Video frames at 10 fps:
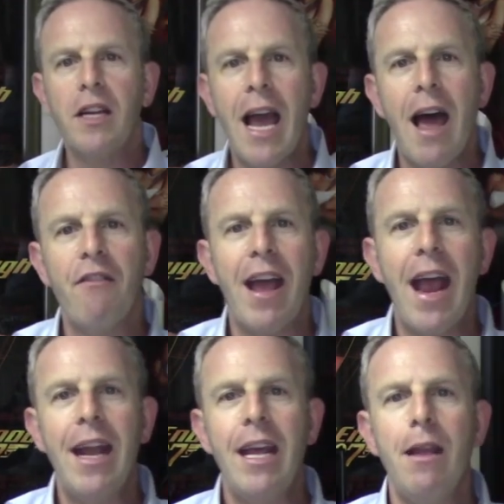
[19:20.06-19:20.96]
have
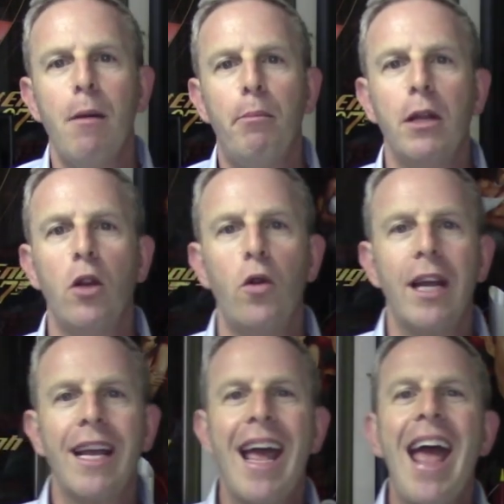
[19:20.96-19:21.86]
any
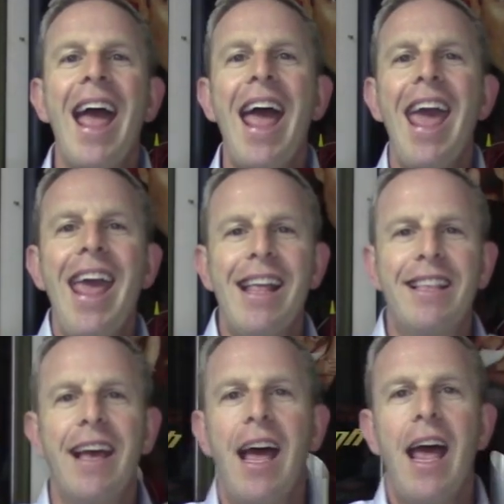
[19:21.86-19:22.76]
ballooning.
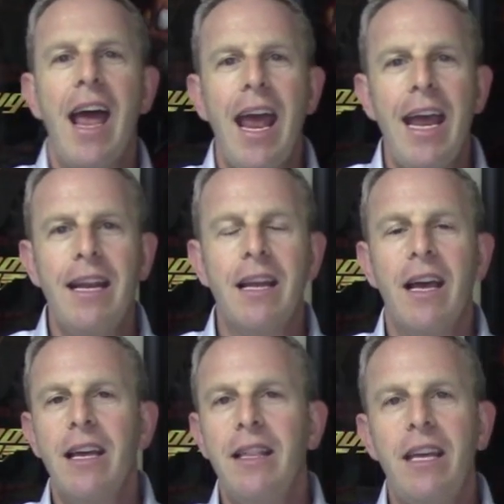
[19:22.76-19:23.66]
Hate, hate
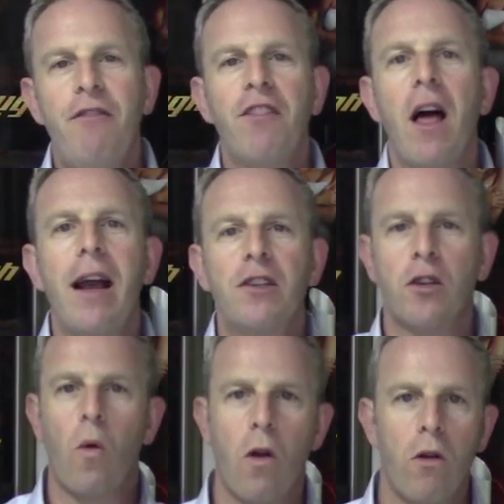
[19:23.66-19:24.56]
the flying
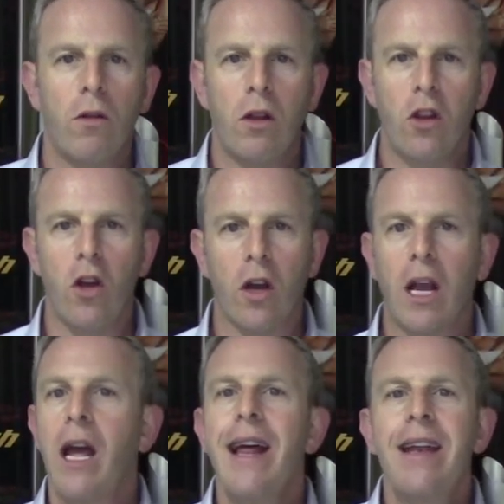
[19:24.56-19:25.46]
squirrel look.
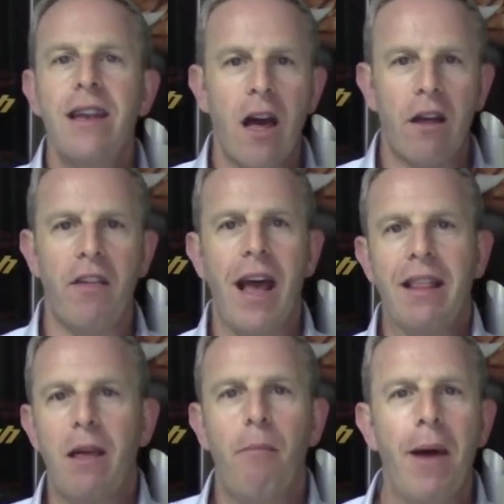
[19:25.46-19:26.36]
None of
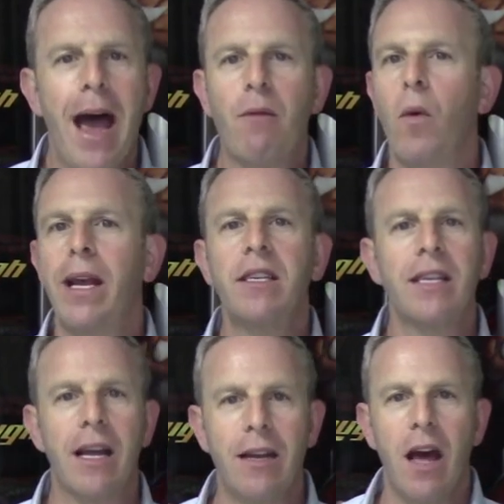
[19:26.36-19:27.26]
that, the bat wings,
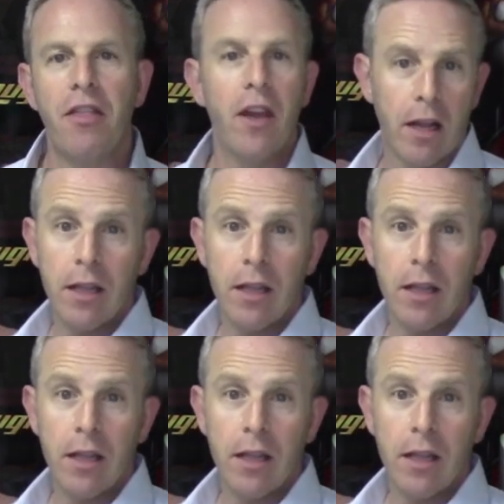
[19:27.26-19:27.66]
nothing.